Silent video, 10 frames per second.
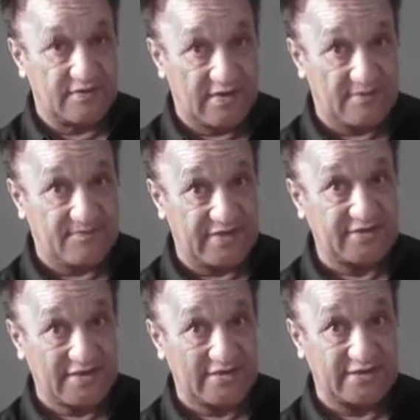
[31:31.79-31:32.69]
No,
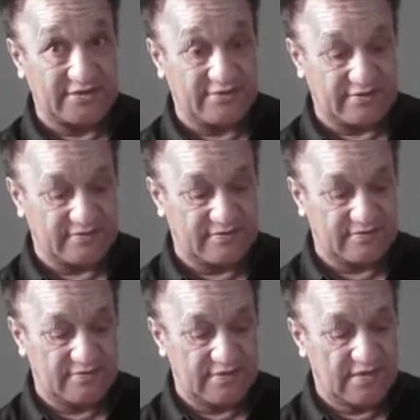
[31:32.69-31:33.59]
that's how they do
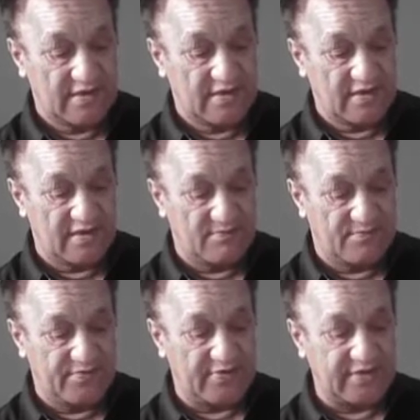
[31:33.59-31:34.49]
it.
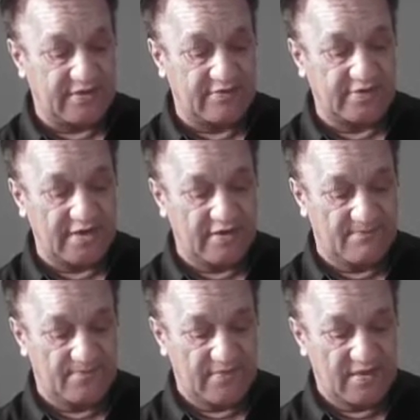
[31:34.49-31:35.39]
Pukekura,
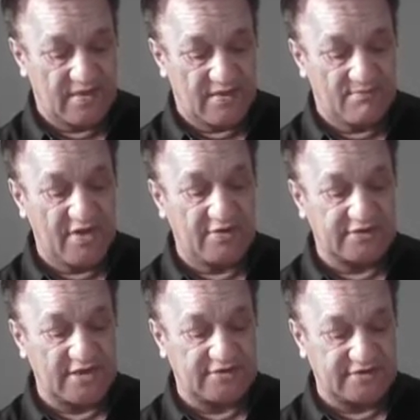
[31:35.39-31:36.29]

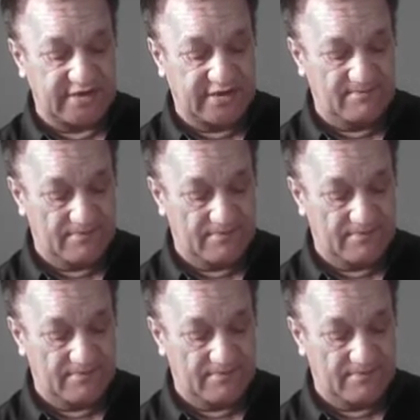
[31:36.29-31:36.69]
Maungatautari,